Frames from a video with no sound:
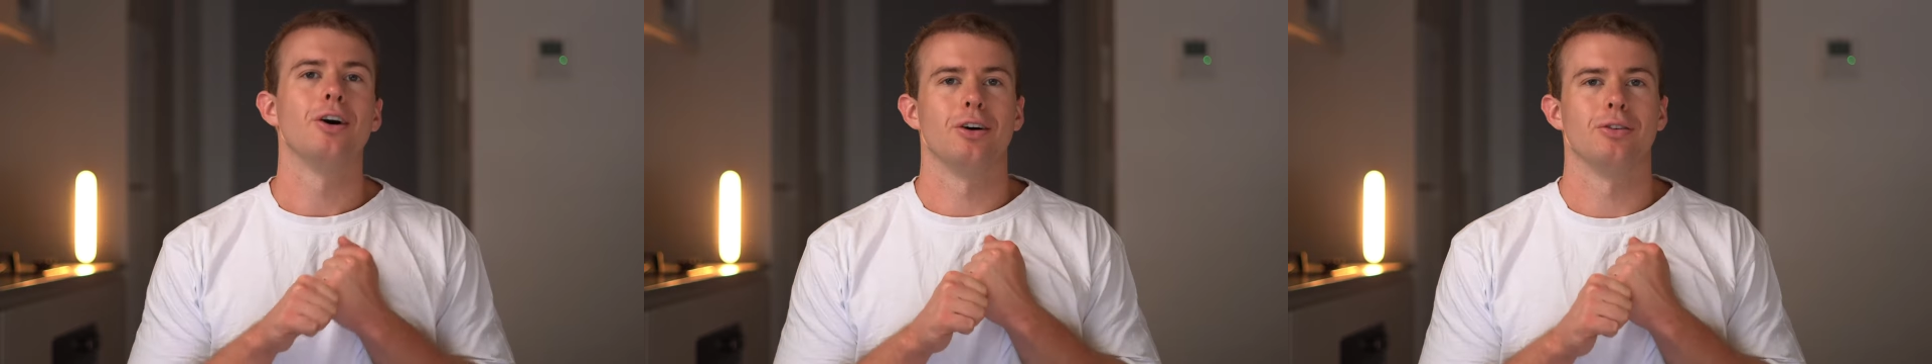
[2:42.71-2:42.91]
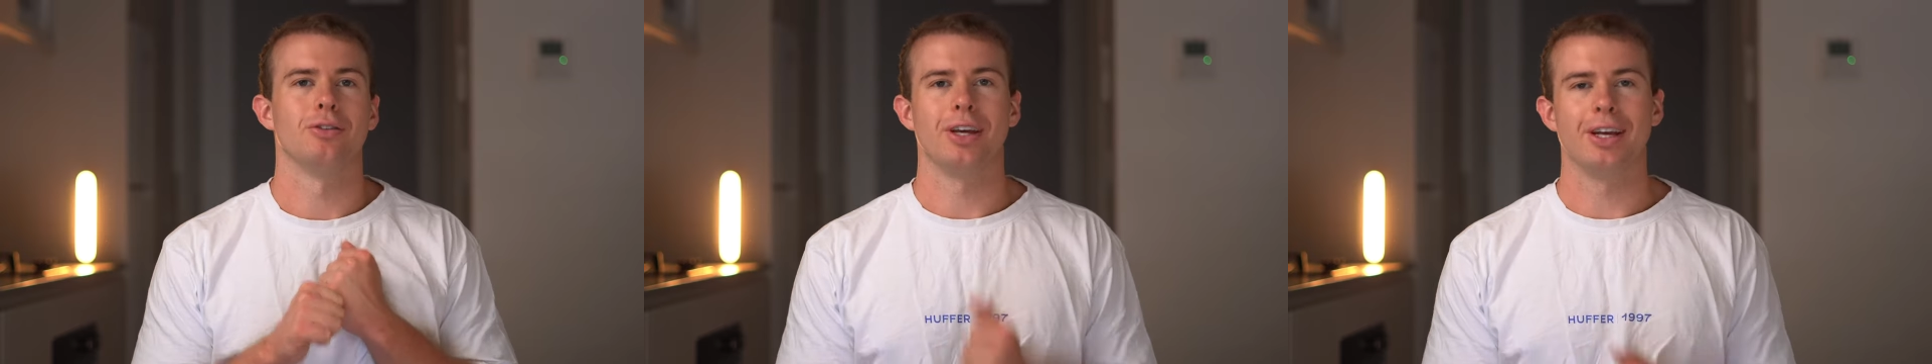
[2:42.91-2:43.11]

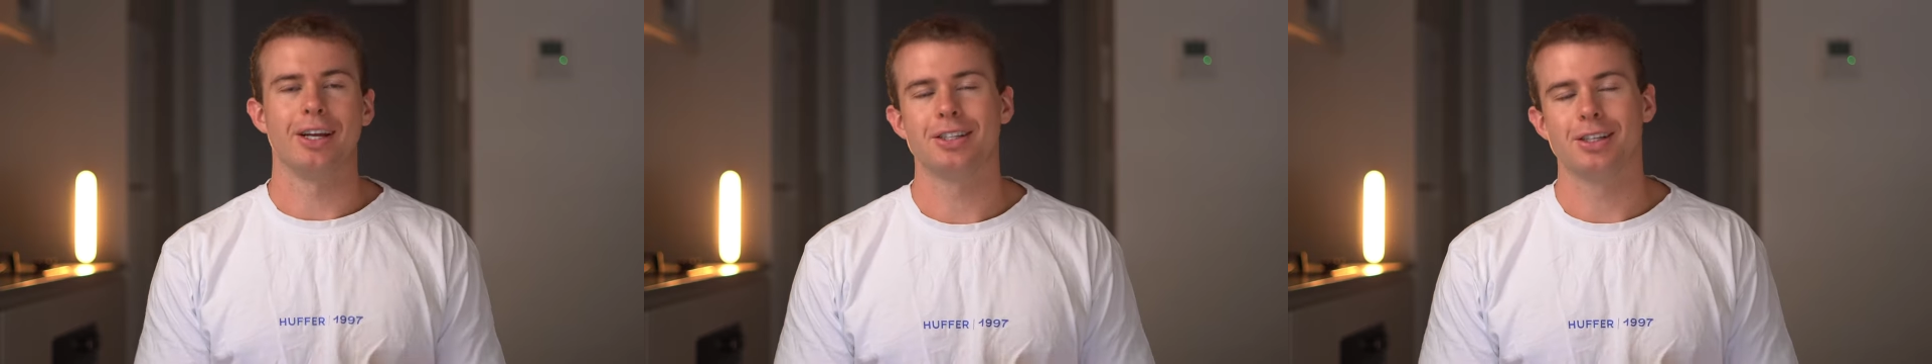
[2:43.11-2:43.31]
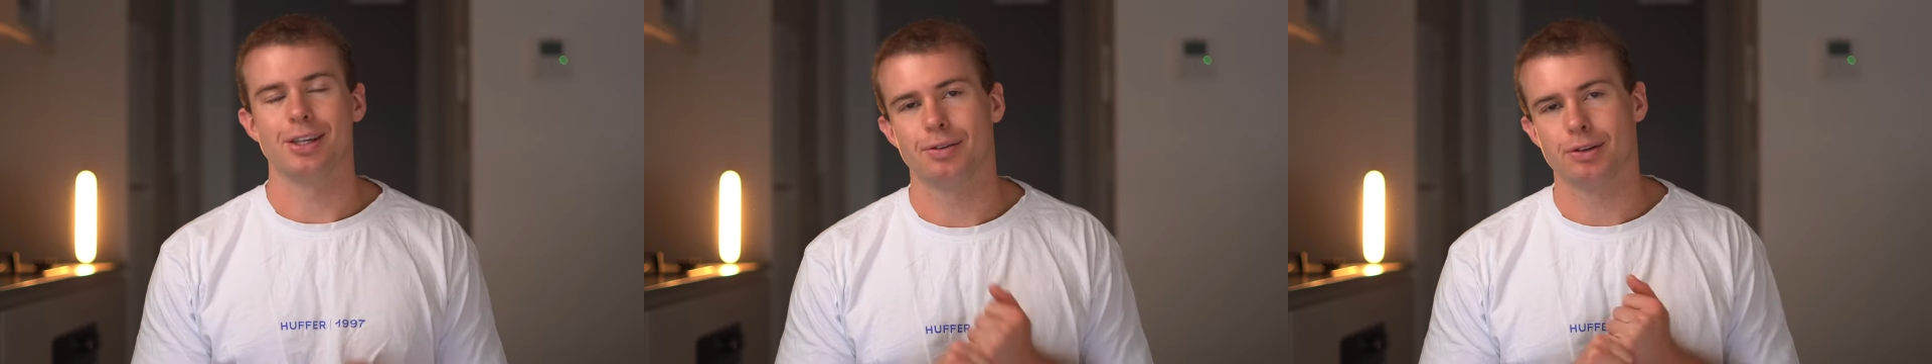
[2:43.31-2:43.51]
of the
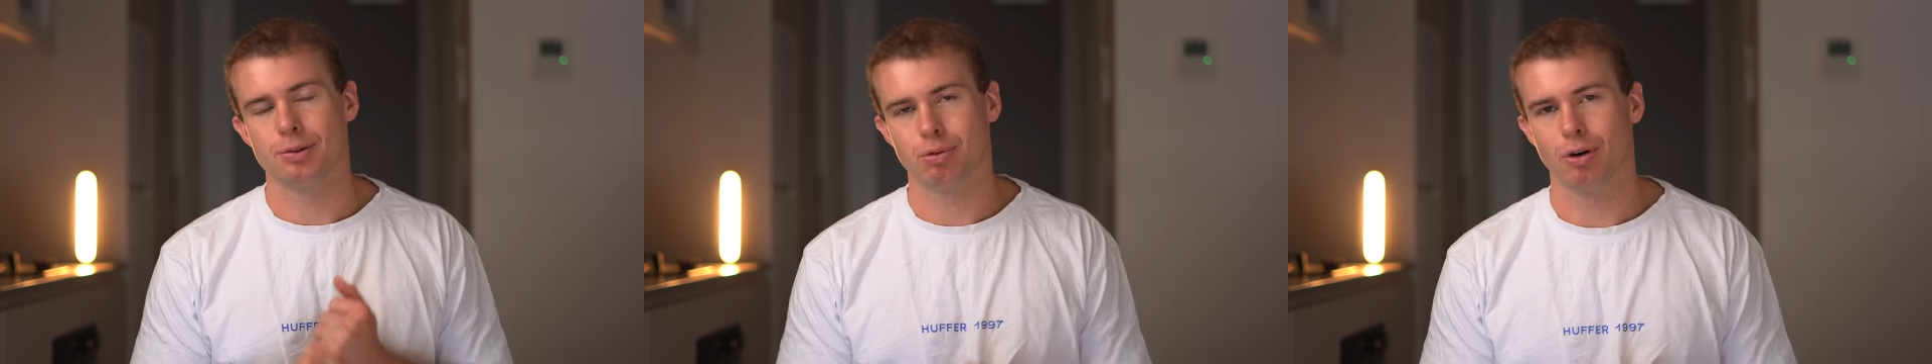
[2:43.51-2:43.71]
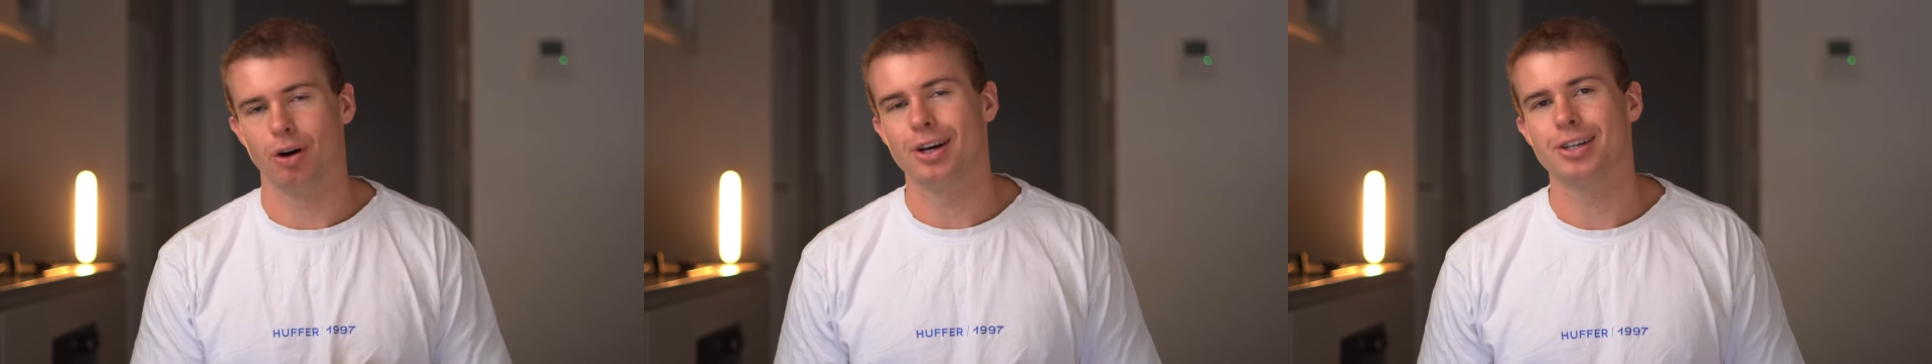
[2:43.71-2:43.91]
ETF's
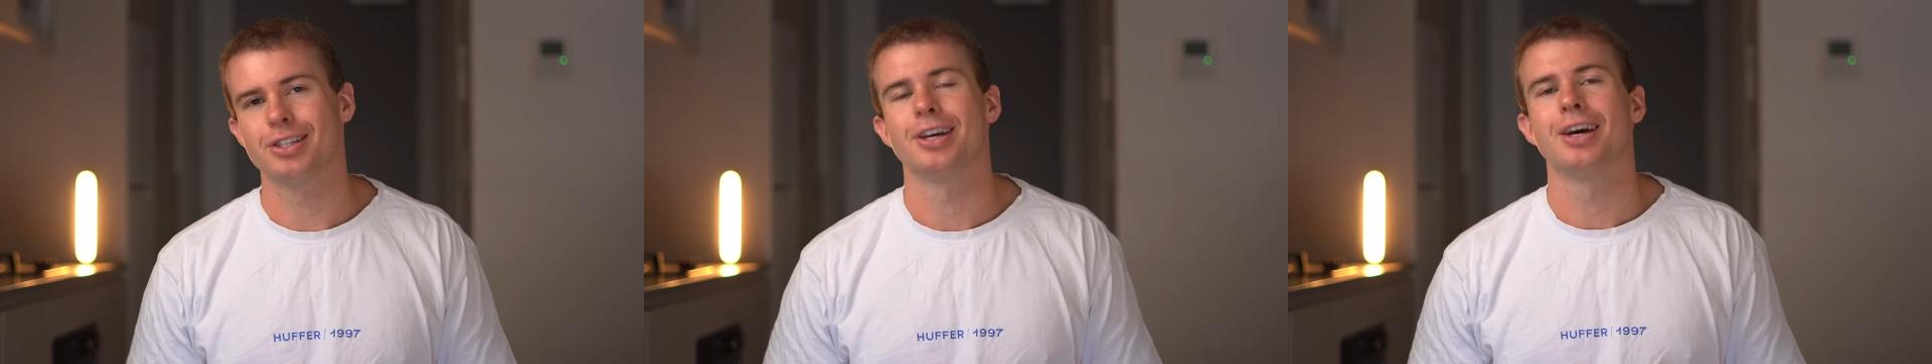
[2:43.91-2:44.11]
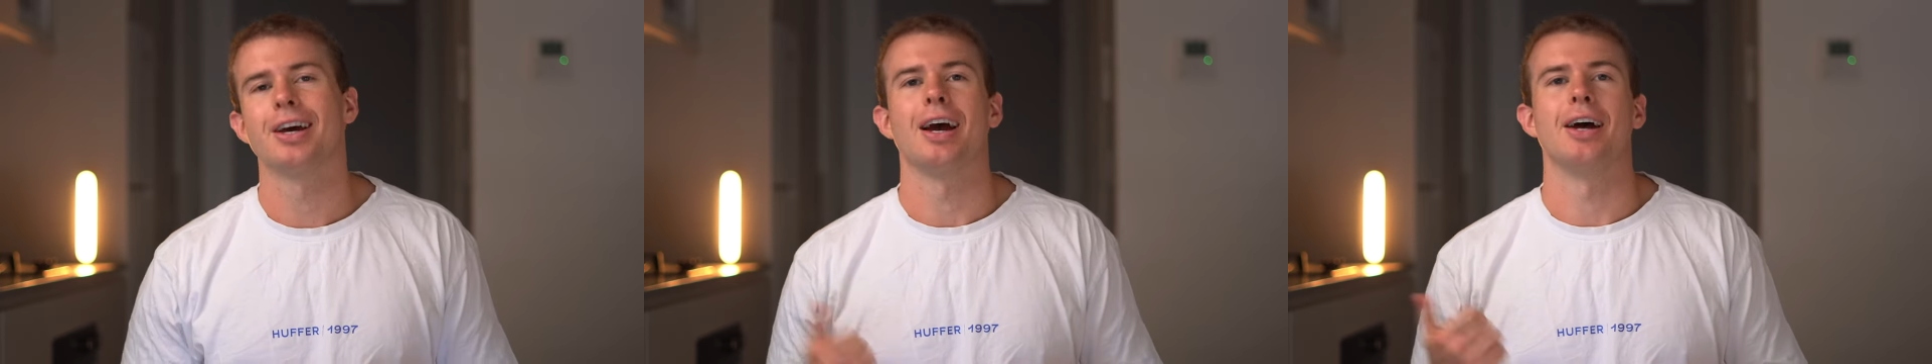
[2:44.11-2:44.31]
price,